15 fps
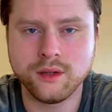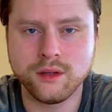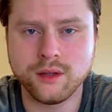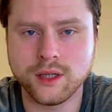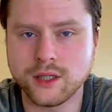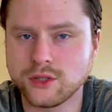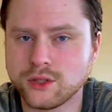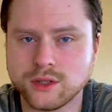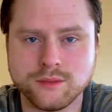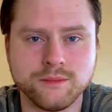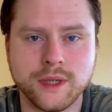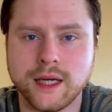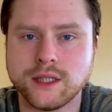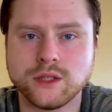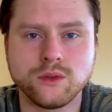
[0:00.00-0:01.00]
That just
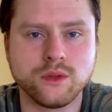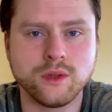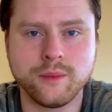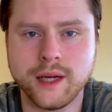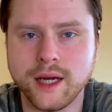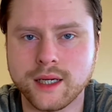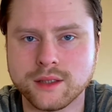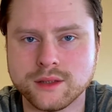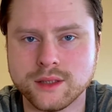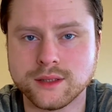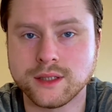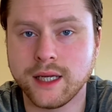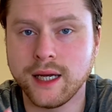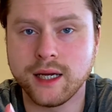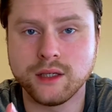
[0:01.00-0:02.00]
pats you on the back and says,
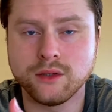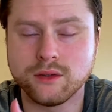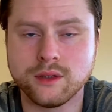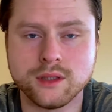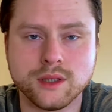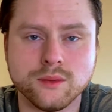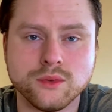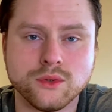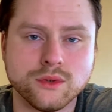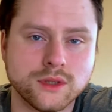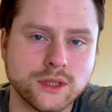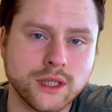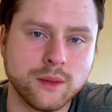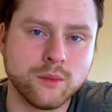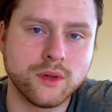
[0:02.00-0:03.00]
yeah, you can keep doing the
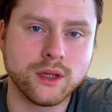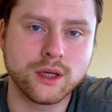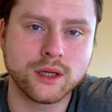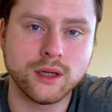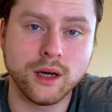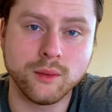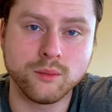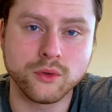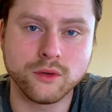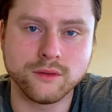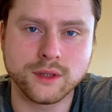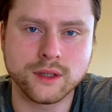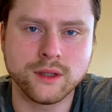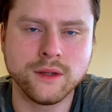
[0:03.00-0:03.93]
same thing and not improving.